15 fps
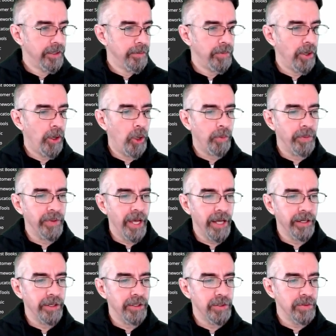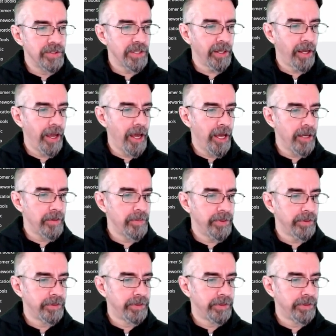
I'm going to open that in a new tab.